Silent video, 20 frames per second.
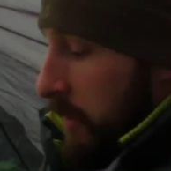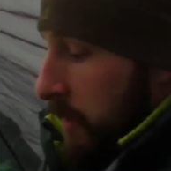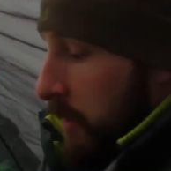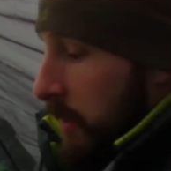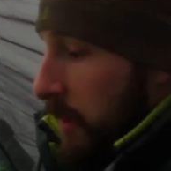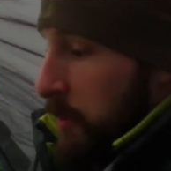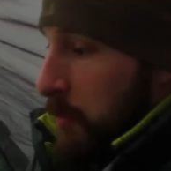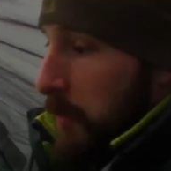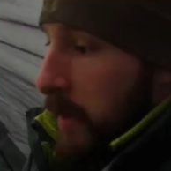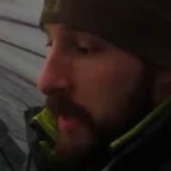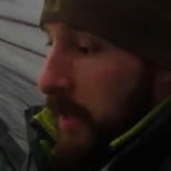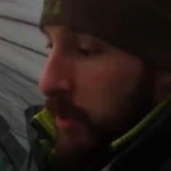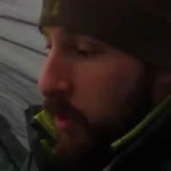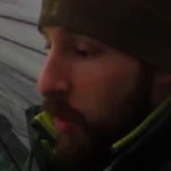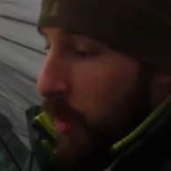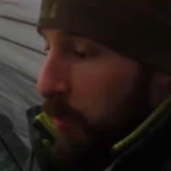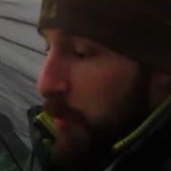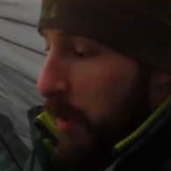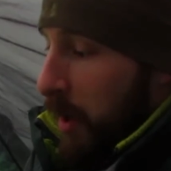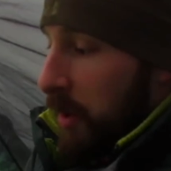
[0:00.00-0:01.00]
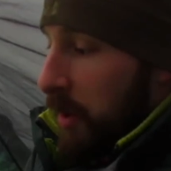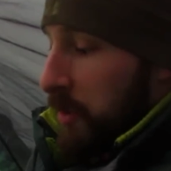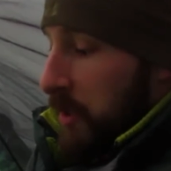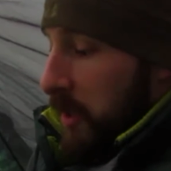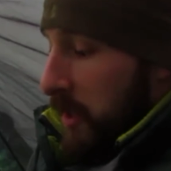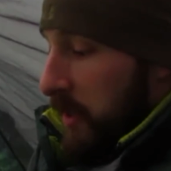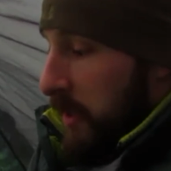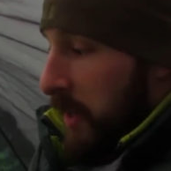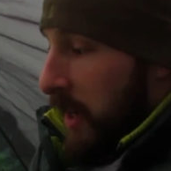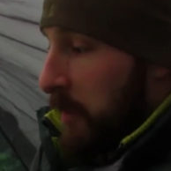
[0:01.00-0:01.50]
as my cook pot
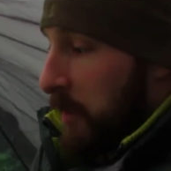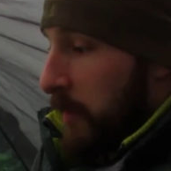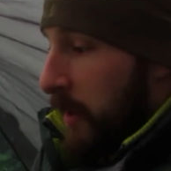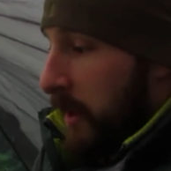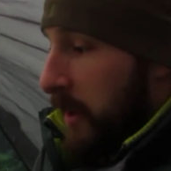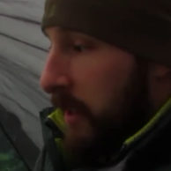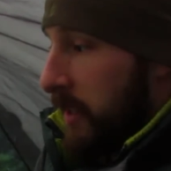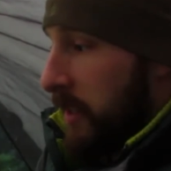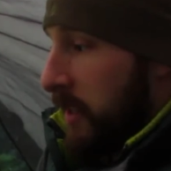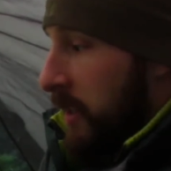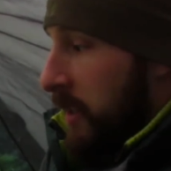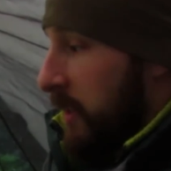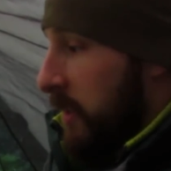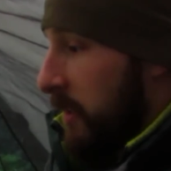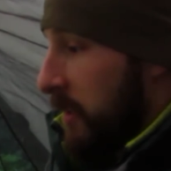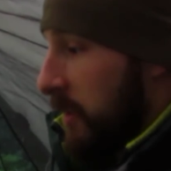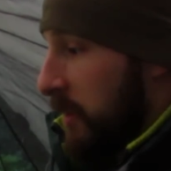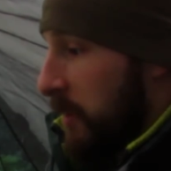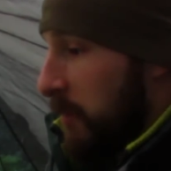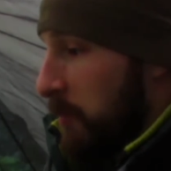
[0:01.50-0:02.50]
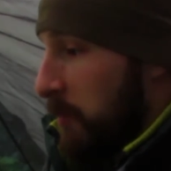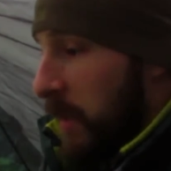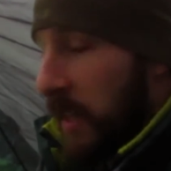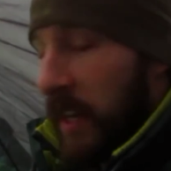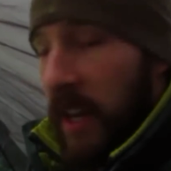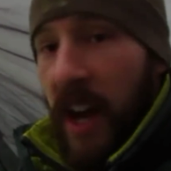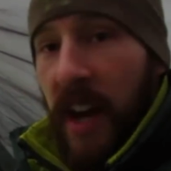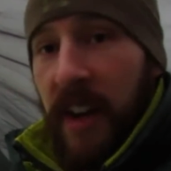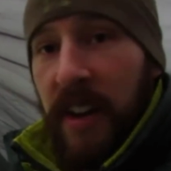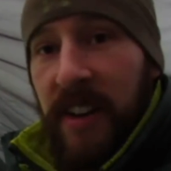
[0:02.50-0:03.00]
and my bin
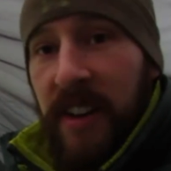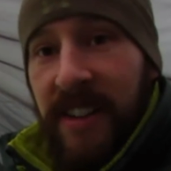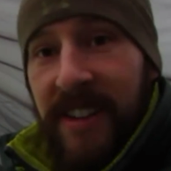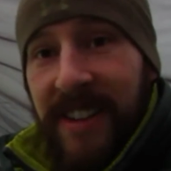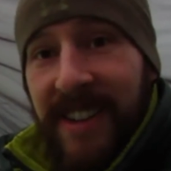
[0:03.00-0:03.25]
liner.